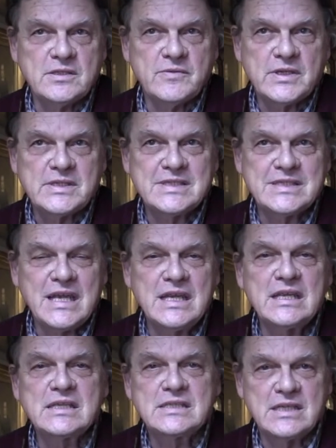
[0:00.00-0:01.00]
of
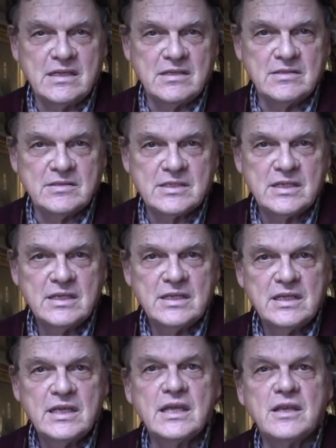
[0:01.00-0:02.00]
exciting sales
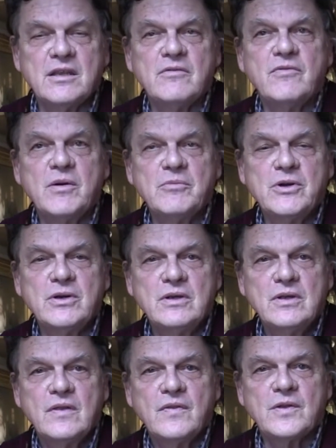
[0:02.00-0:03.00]
in November,
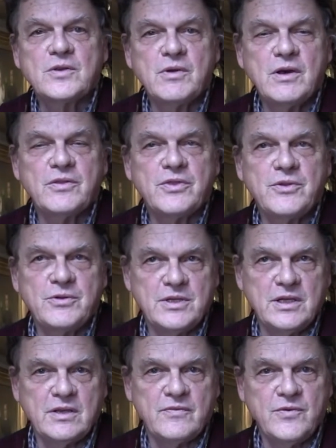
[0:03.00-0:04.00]
the 12th,
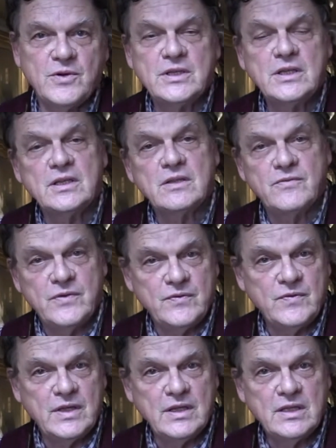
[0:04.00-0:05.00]
13th, 14th, and
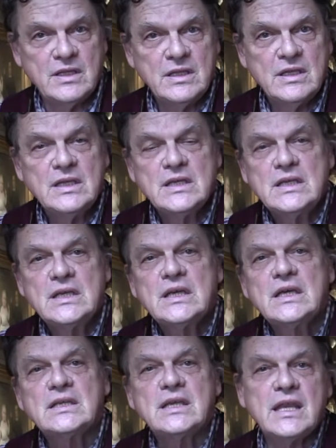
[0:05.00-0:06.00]
15th.
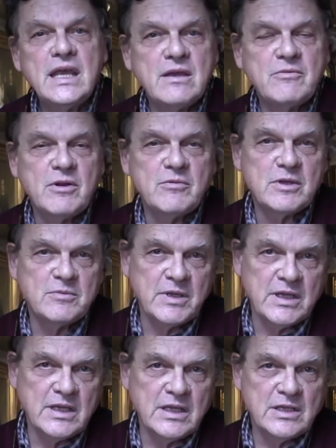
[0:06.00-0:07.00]
And today we will
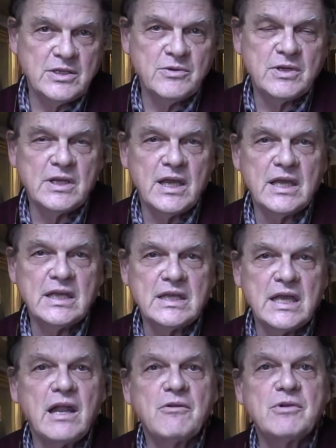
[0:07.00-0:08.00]
be doing a
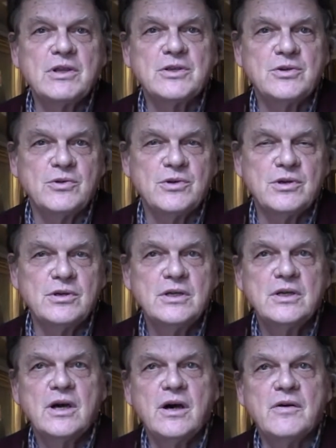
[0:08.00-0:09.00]
gallery tour
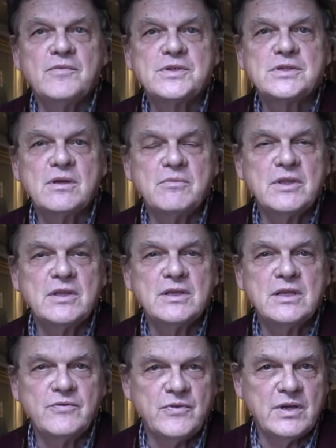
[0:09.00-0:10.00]
of some of the
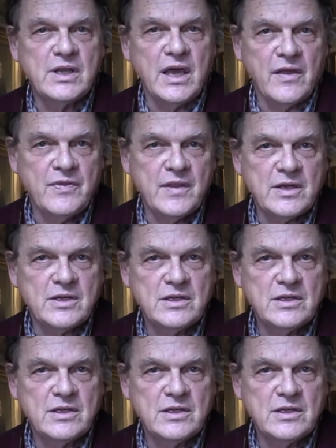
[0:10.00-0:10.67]
different ethnic